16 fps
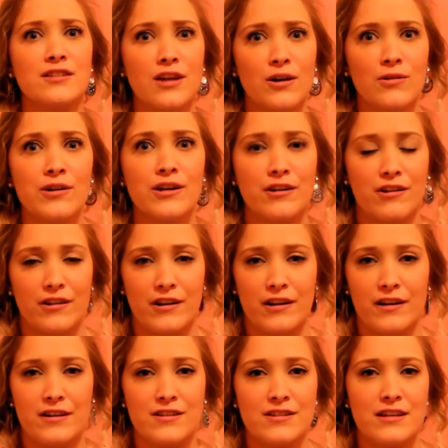
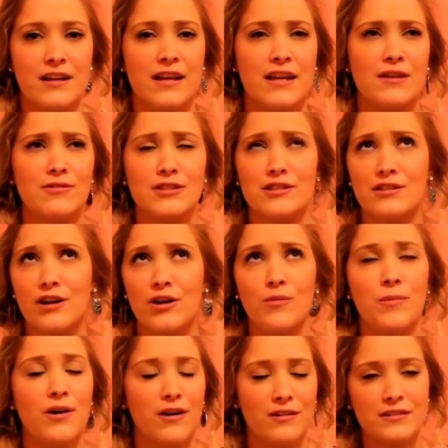encouraged, and he was so
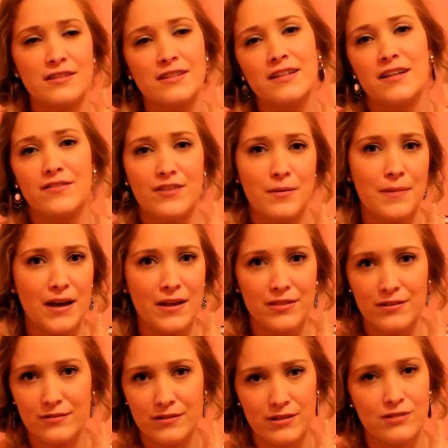positive about
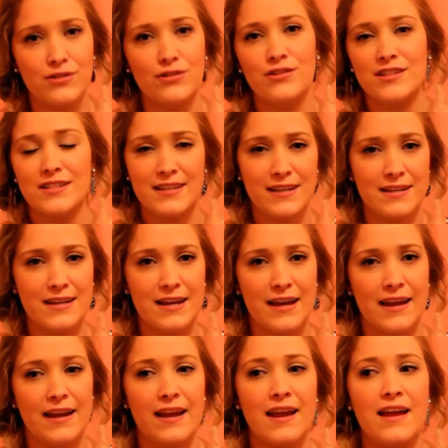the results
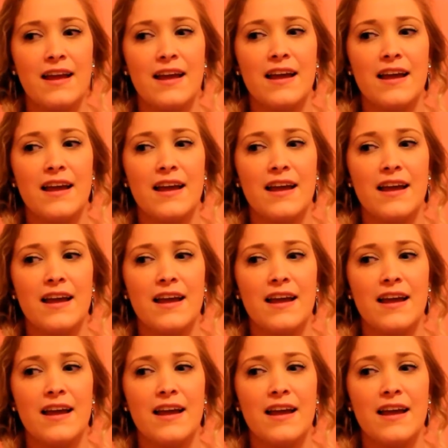today.